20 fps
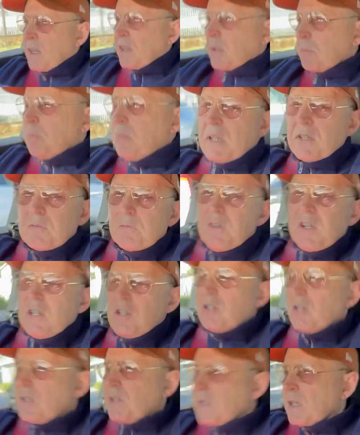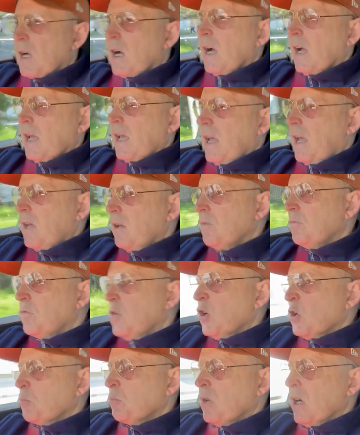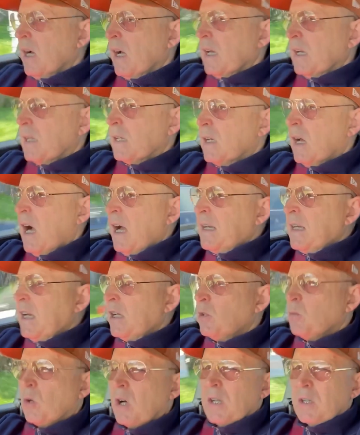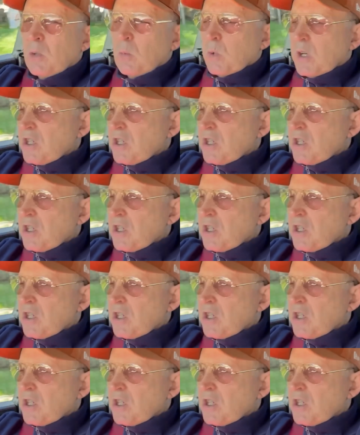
of the best features I have on my 981,